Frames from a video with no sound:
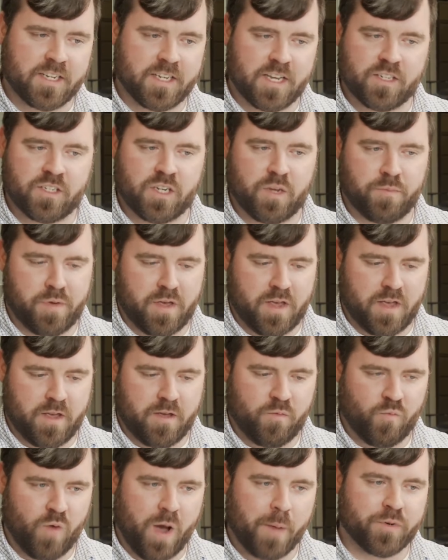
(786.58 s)

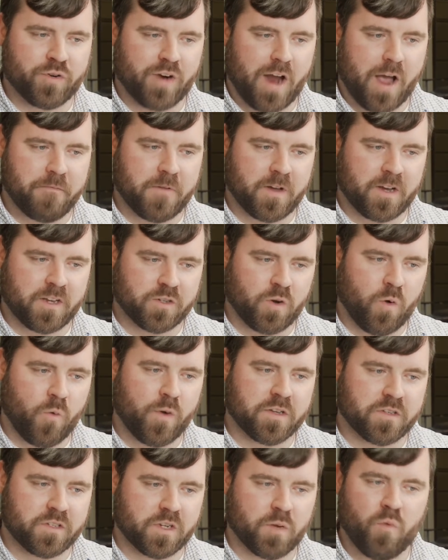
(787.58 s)
TCP. Web traffic is
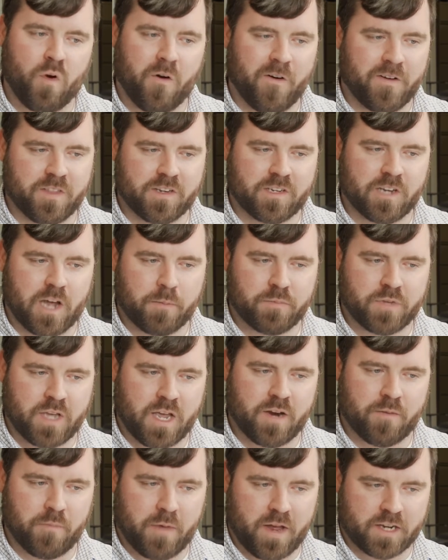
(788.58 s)
always somewhere in the top
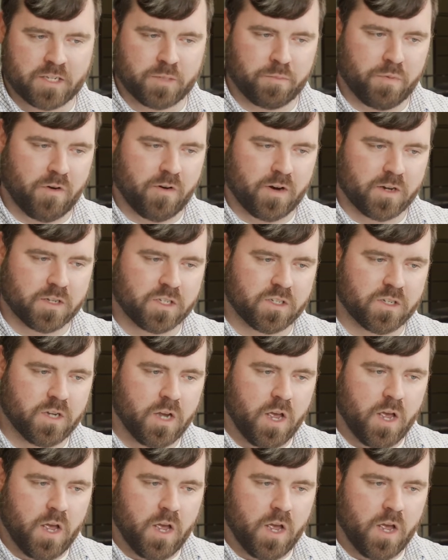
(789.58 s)
10 in my experience.